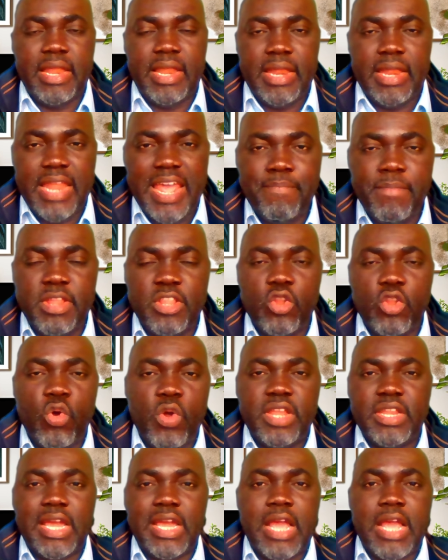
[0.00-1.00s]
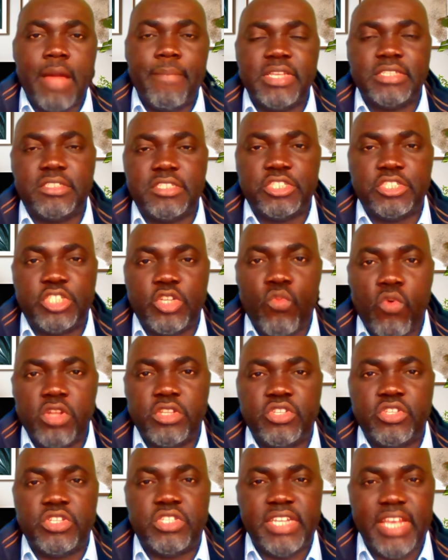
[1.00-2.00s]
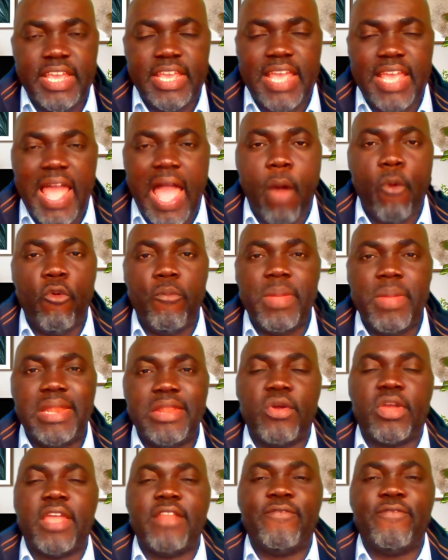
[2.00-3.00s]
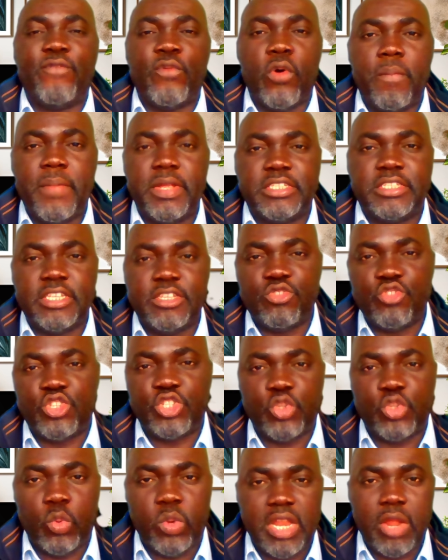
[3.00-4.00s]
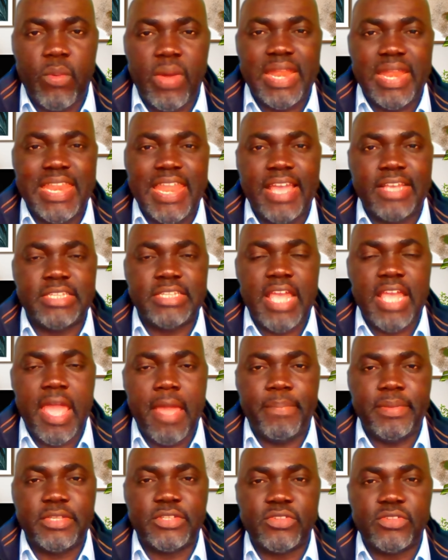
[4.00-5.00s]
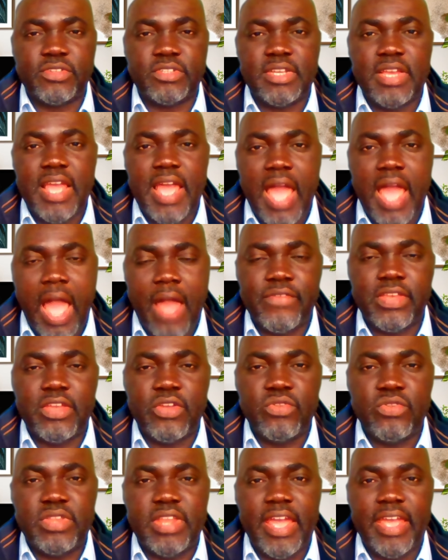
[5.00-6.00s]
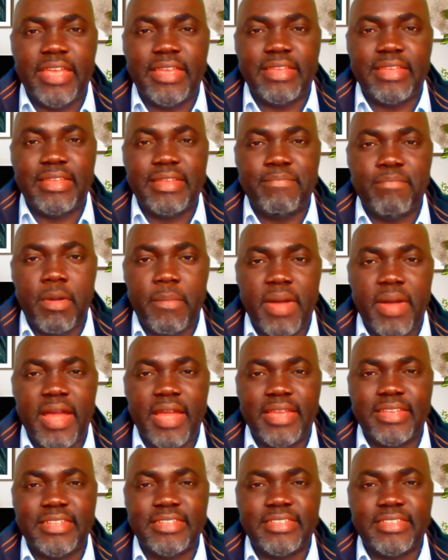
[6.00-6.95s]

Let me know in the comment section what you think. I will be looking forward to meeting you soon in our next episode. Have a good day. Bye-bye.